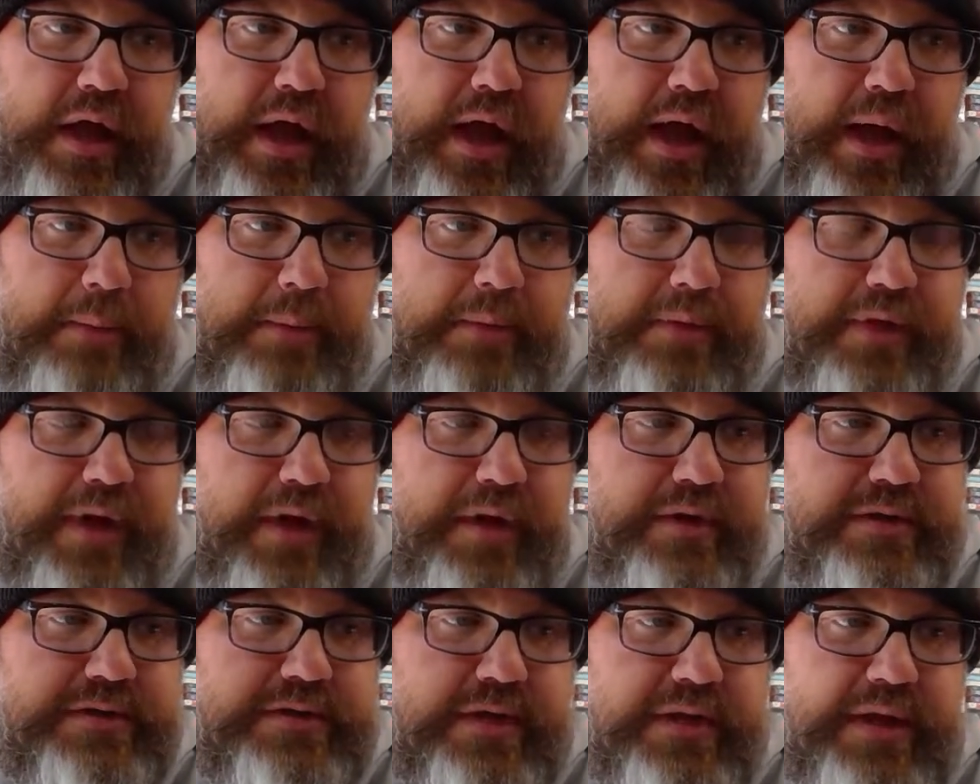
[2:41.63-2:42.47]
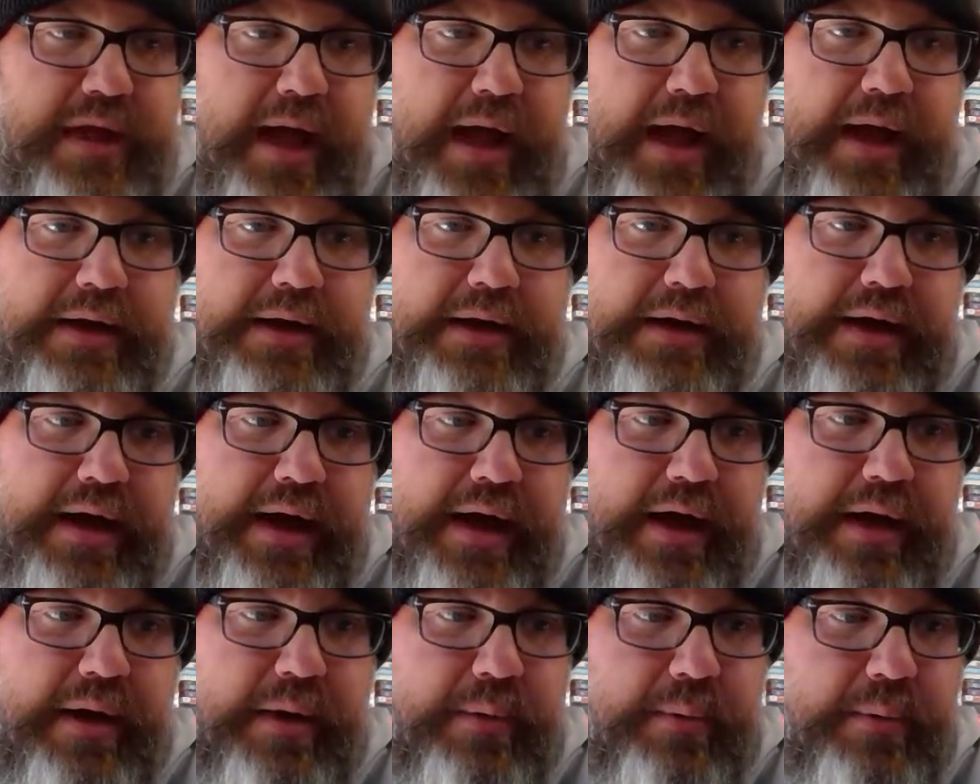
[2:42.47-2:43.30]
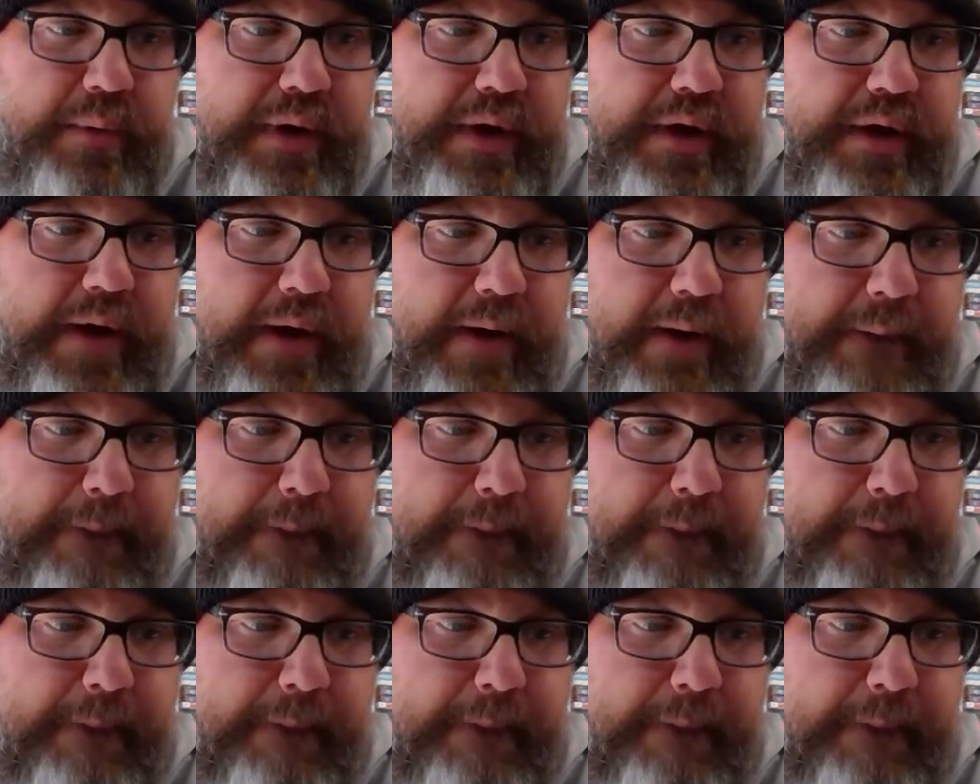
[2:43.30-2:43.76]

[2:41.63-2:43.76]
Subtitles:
I mean, there's a line in there when,